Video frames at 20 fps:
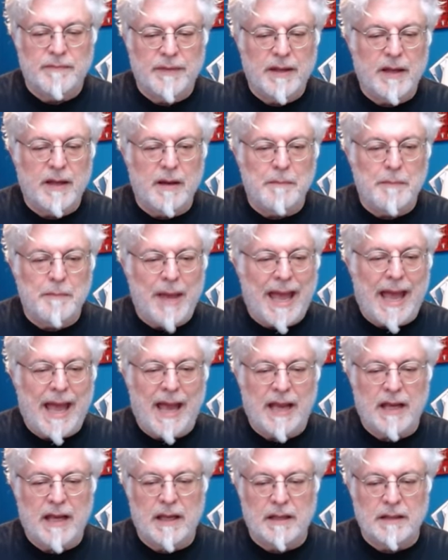come
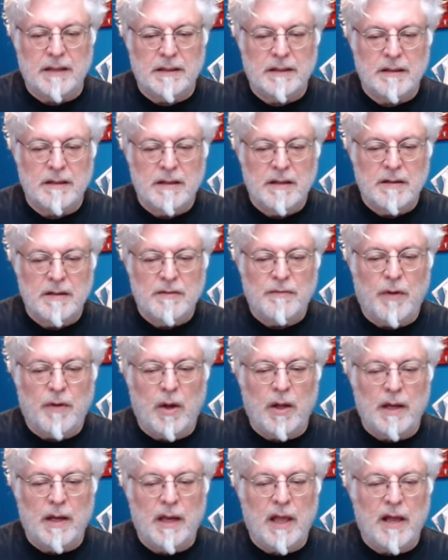back and
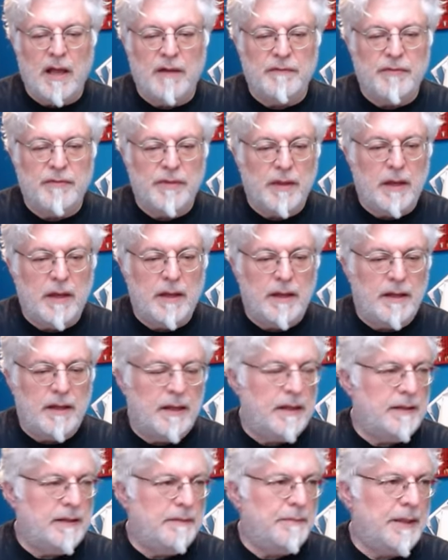fall in love, uh,
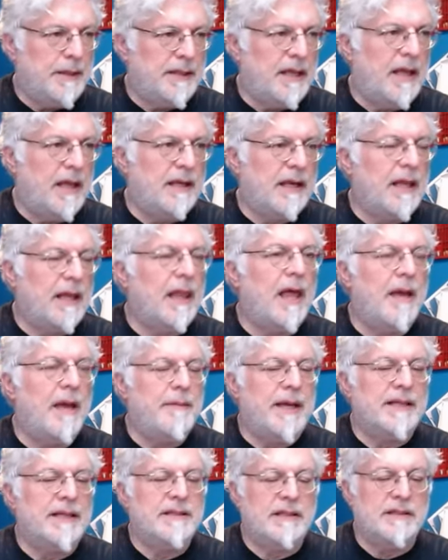but then the
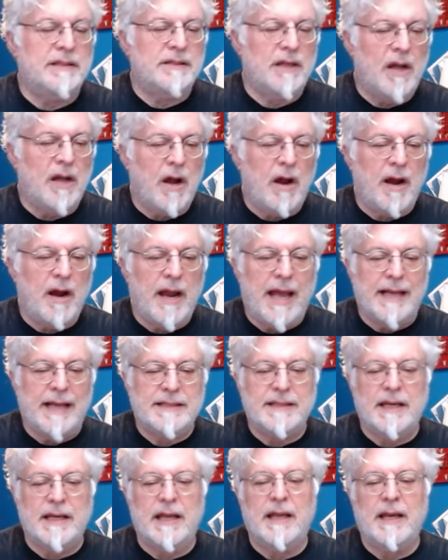climax is the car
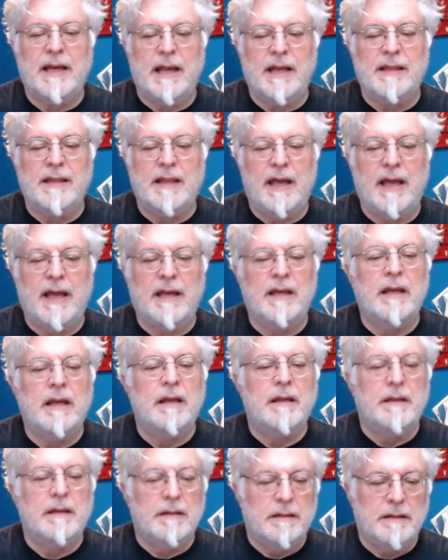accident, and then
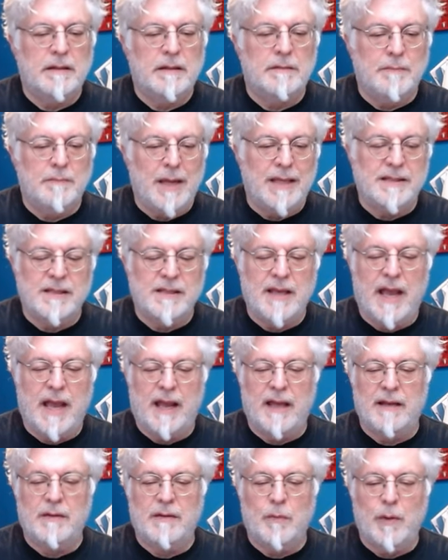May
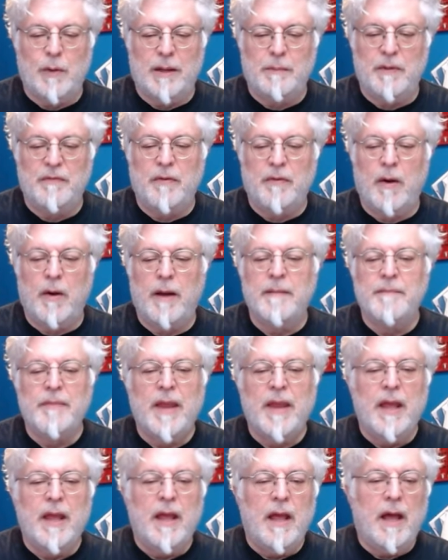second, week before,
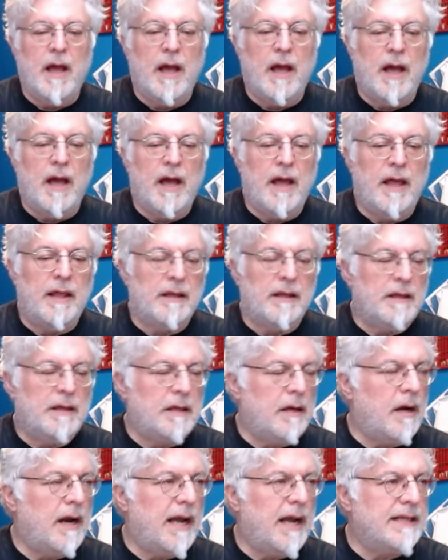uh,
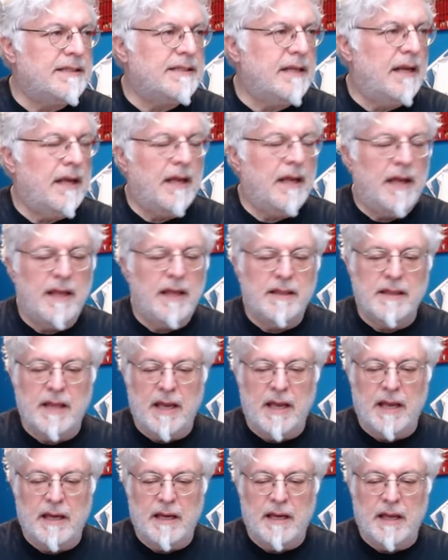car accident, and
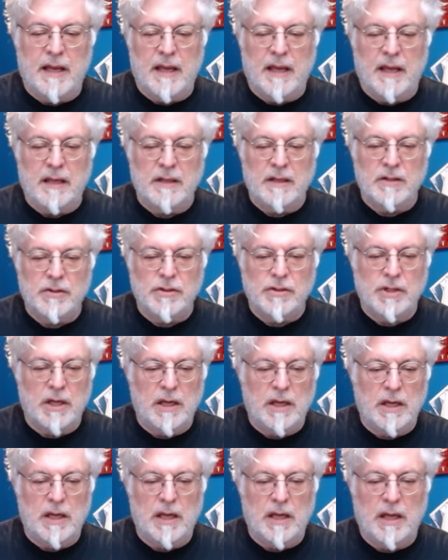then uh,
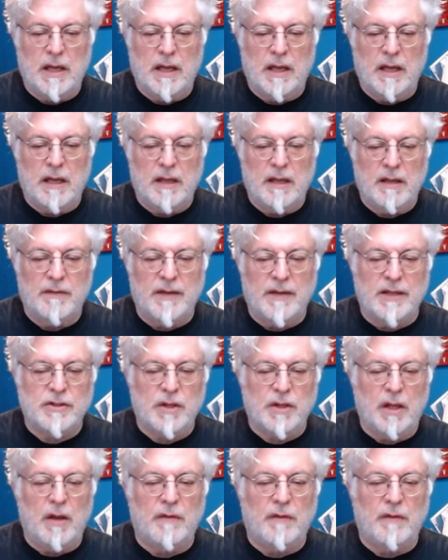she uh, eventually